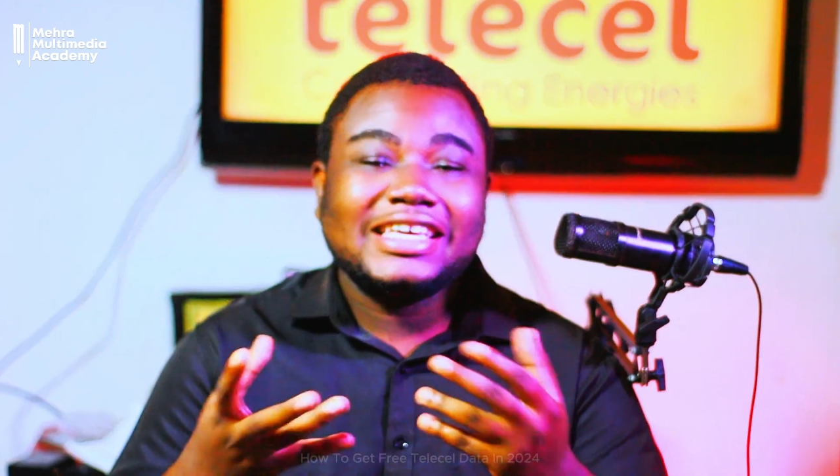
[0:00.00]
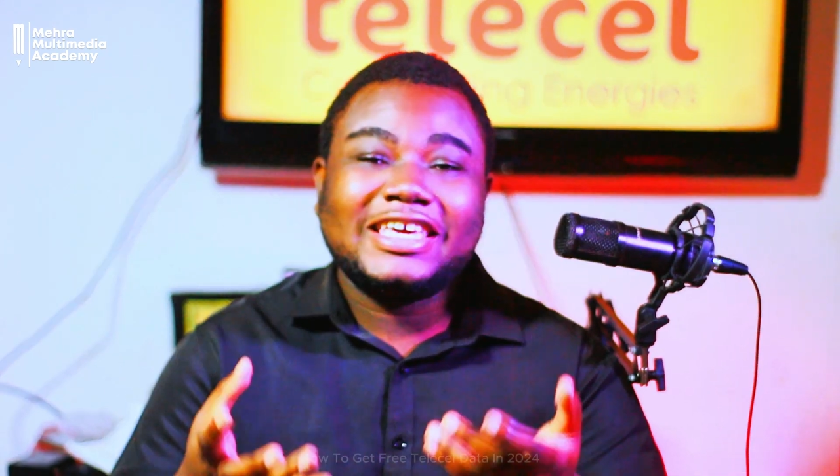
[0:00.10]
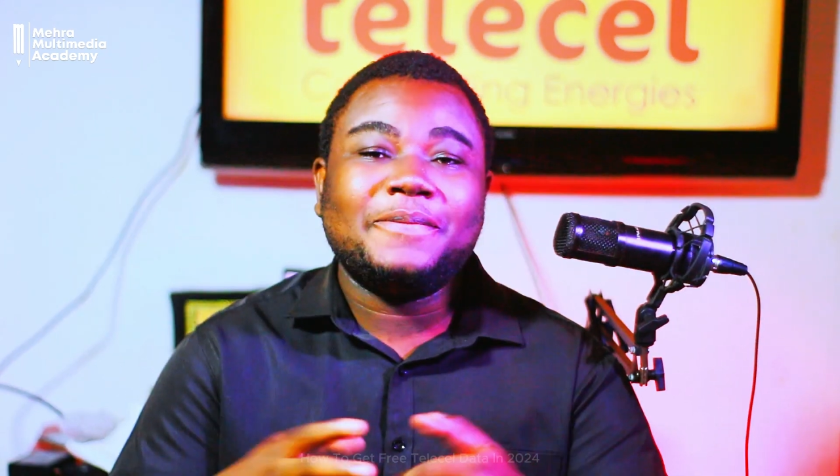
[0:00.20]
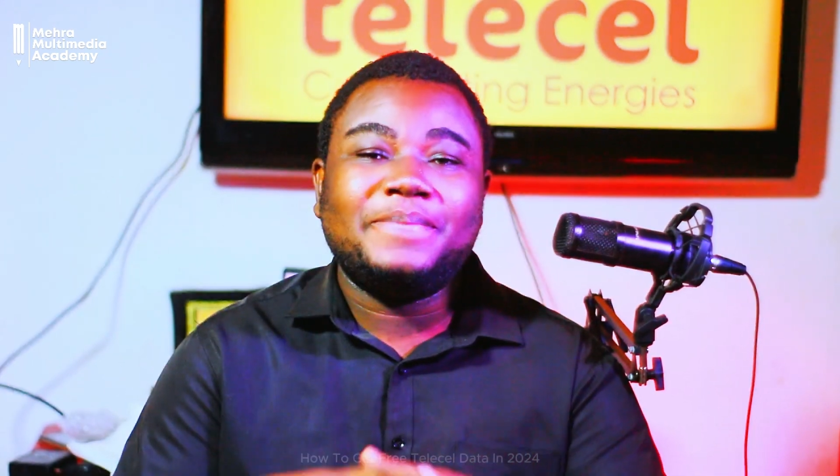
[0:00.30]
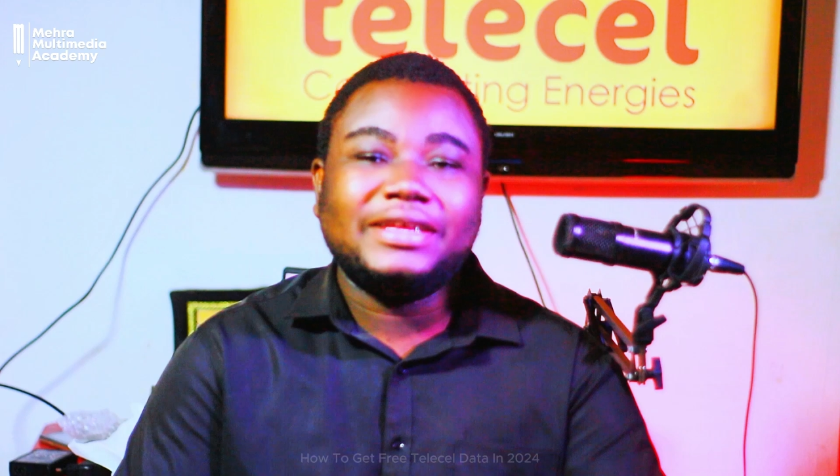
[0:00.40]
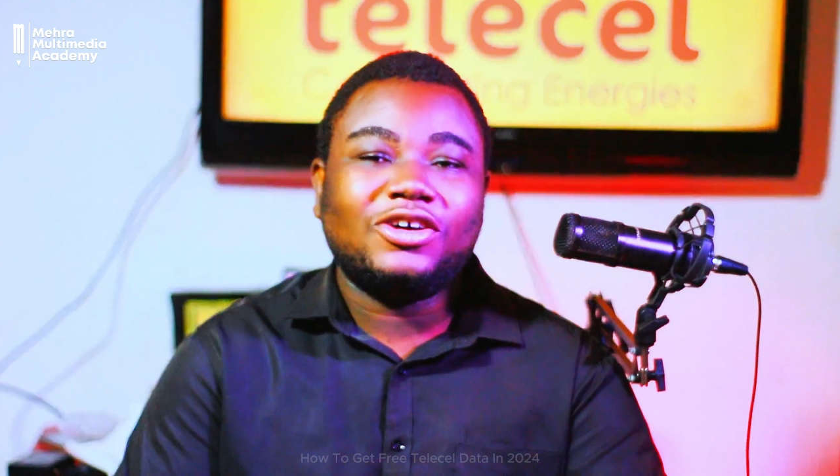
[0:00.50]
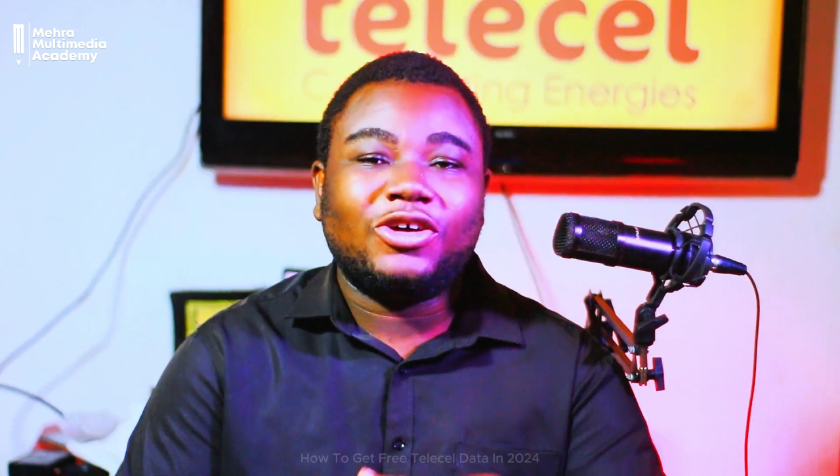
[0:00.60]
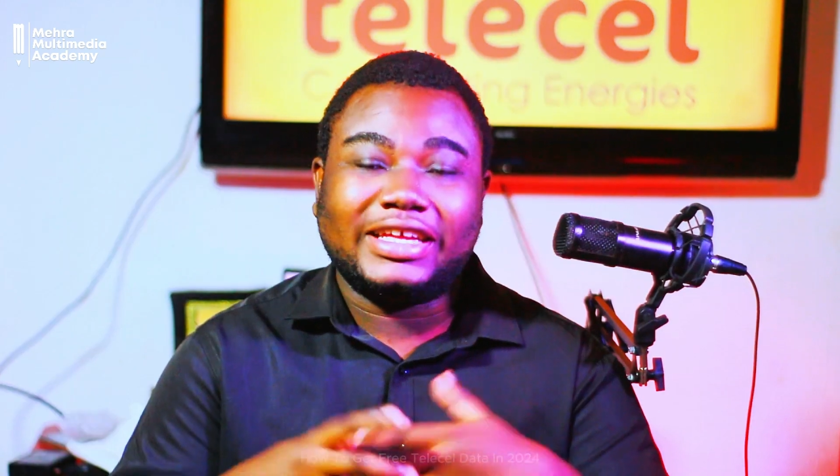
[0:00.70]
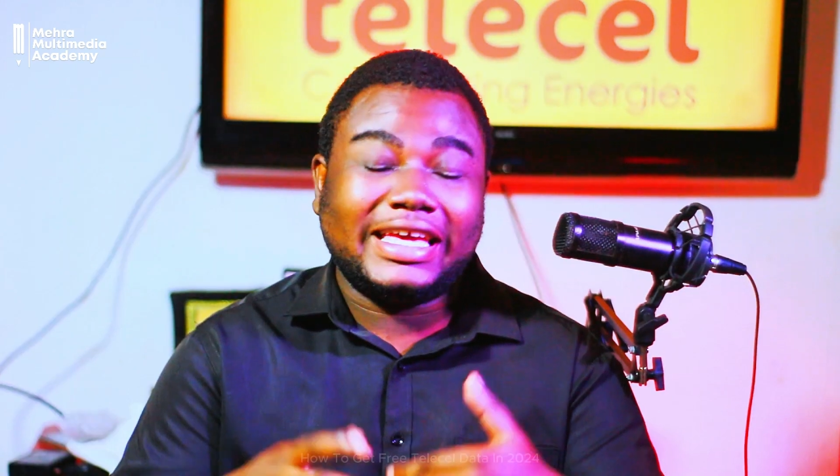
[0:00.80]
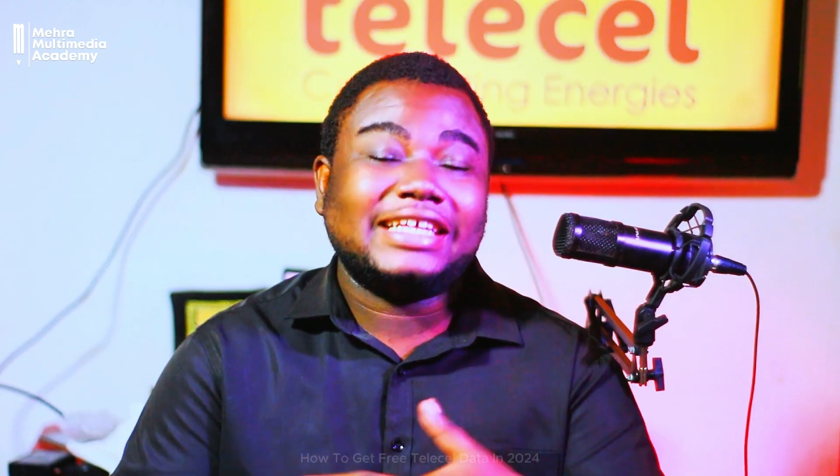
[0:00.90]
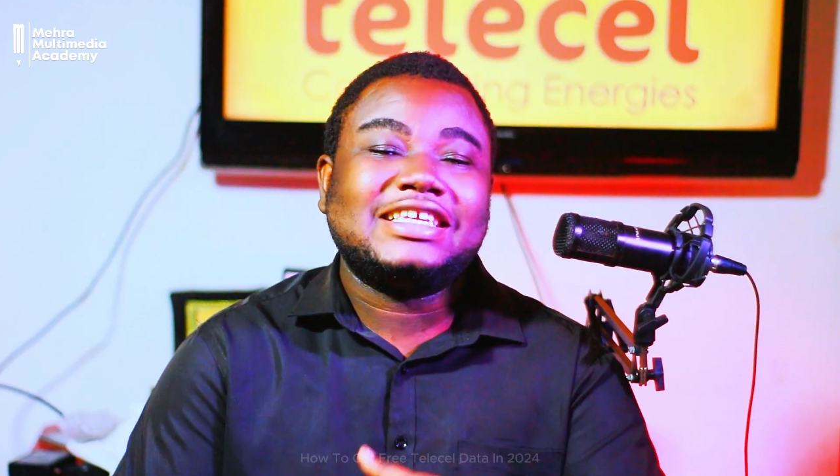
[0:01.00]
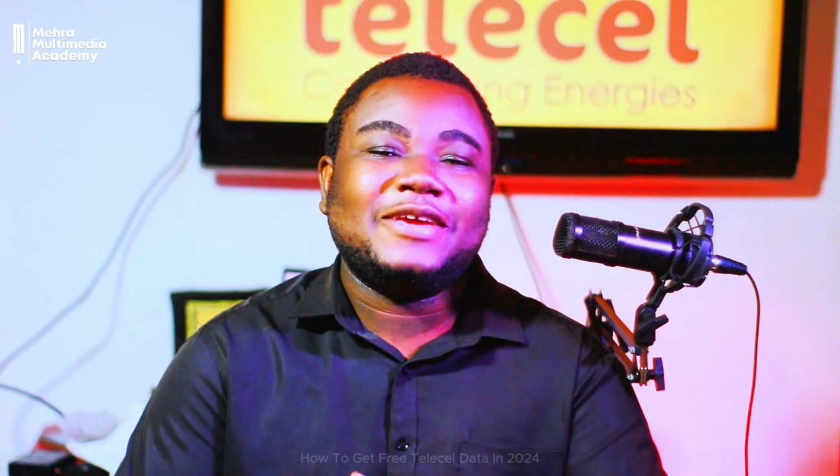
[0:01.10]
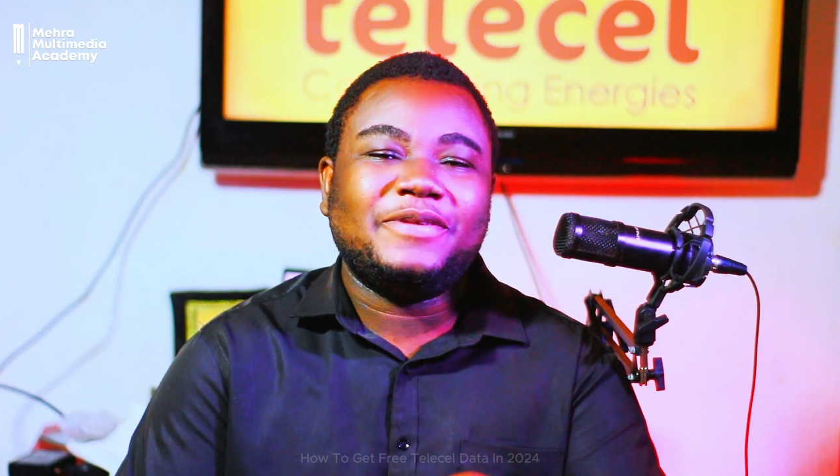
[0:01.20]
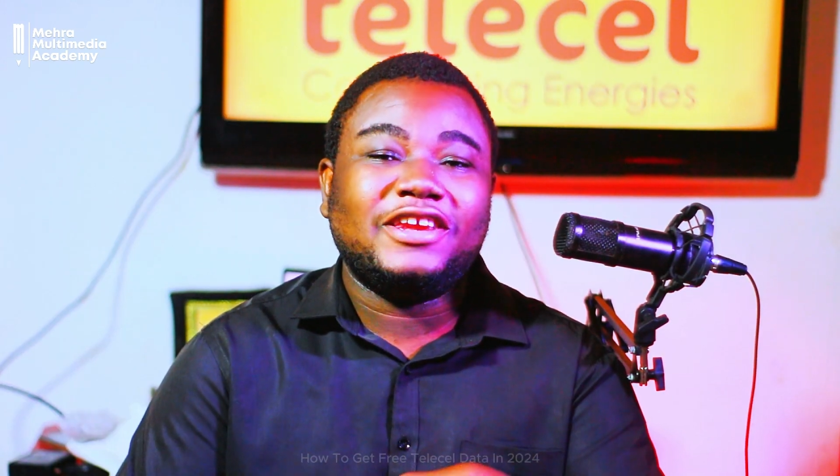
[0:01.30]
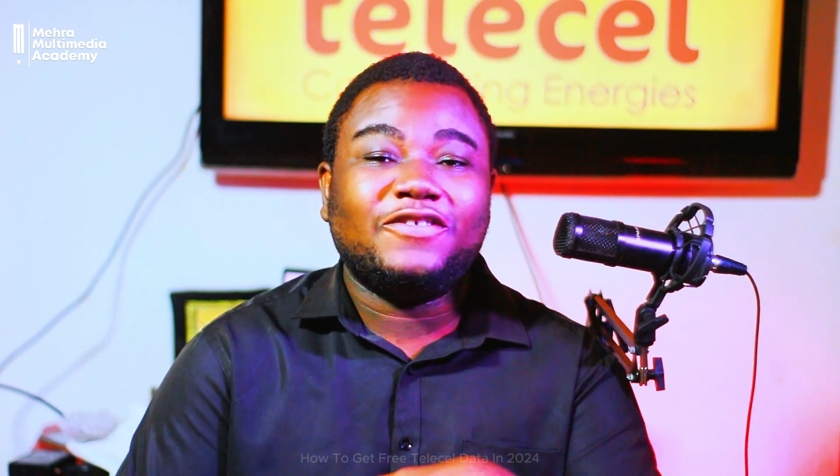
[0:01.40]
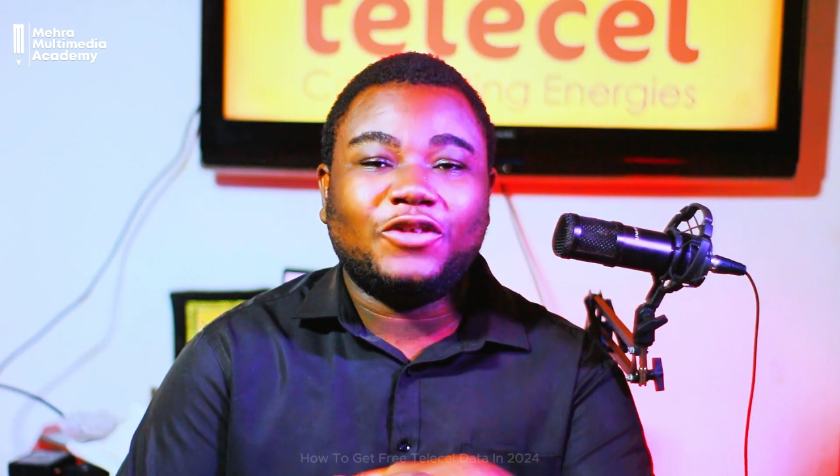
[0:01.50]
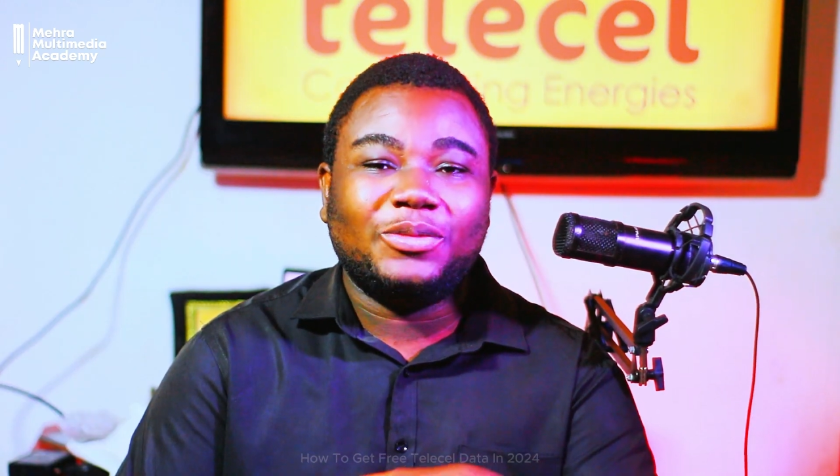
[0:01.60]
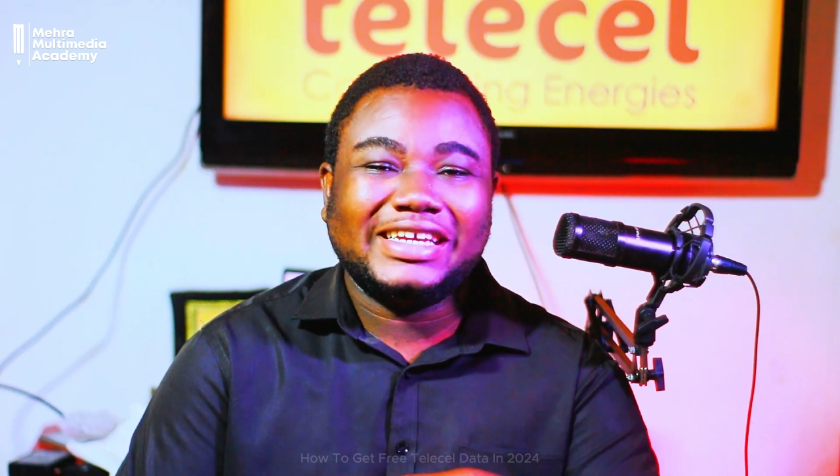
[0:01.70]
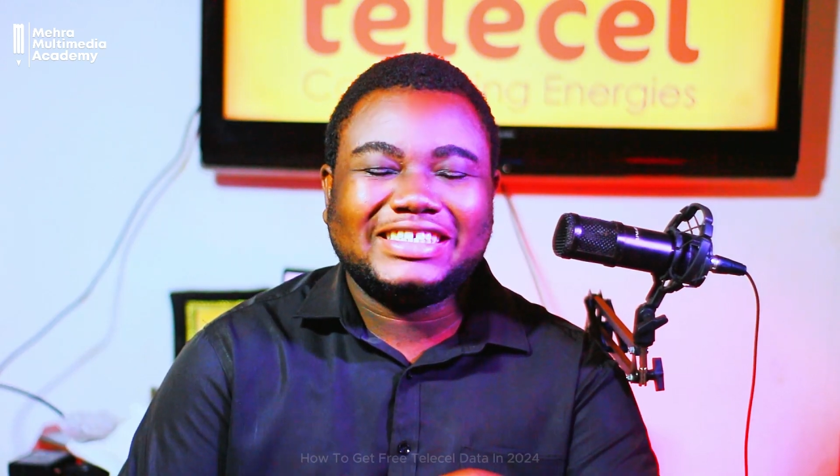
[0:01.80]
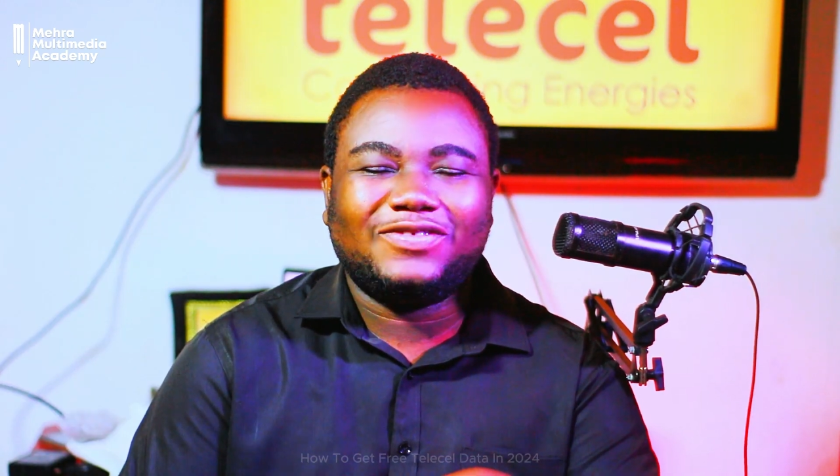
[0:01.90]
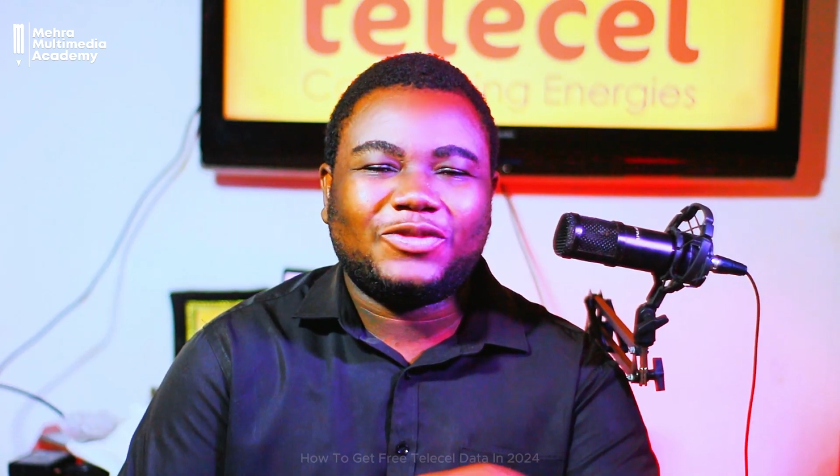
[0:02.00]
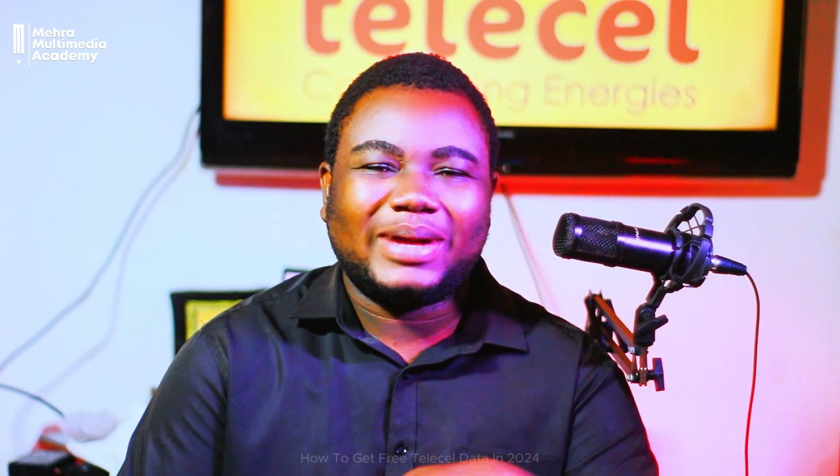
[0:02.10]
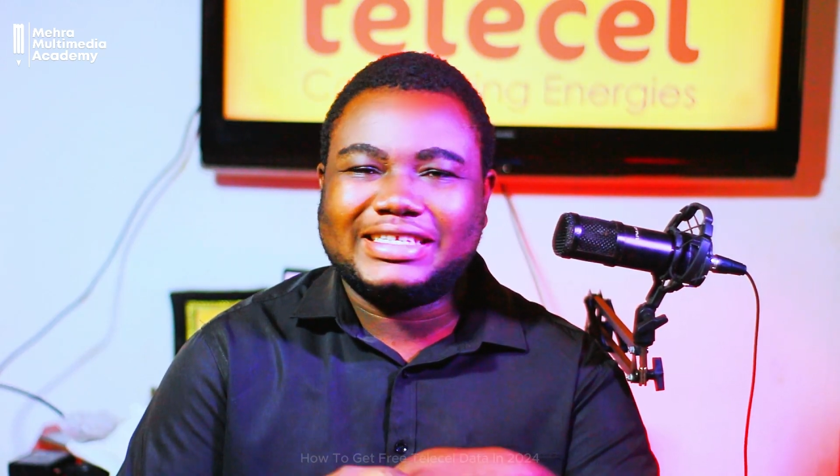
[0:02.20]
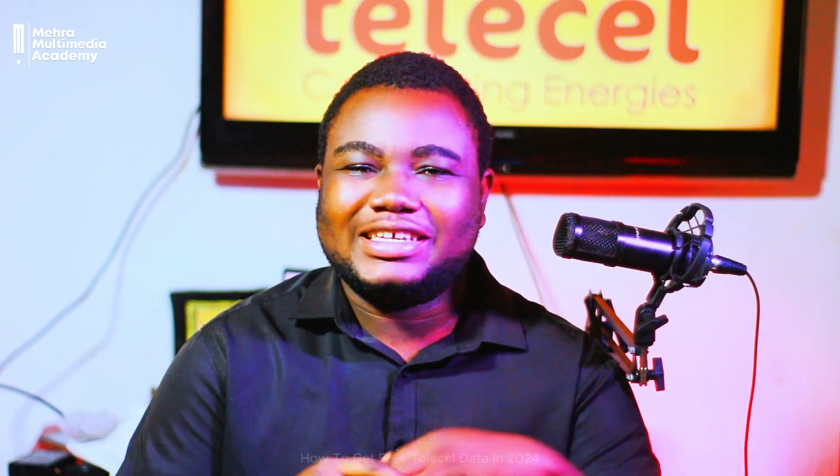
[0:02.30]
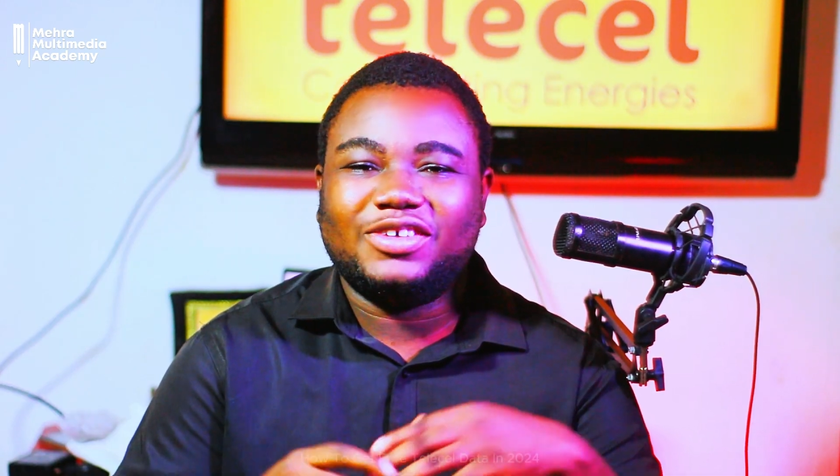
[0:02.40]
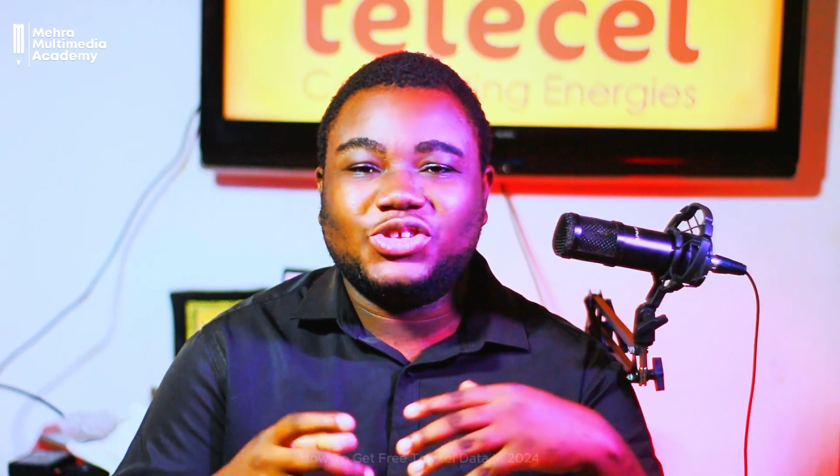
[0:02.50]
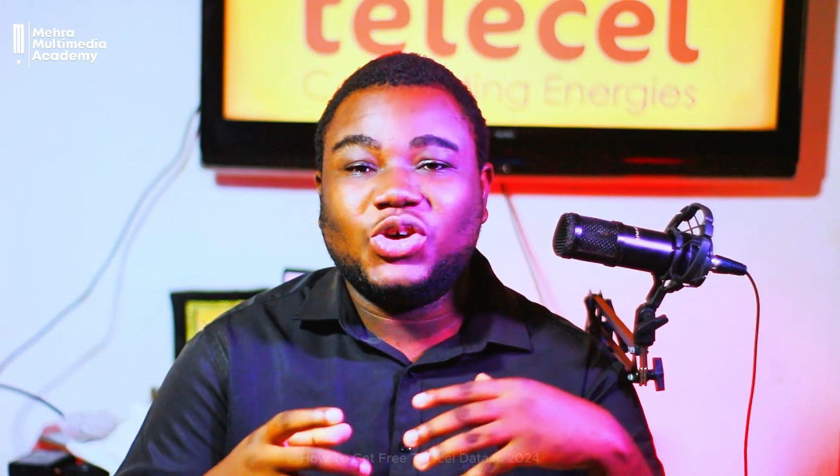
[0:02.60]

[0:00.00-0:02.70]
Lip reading: keeping or gatekeeping information for myself.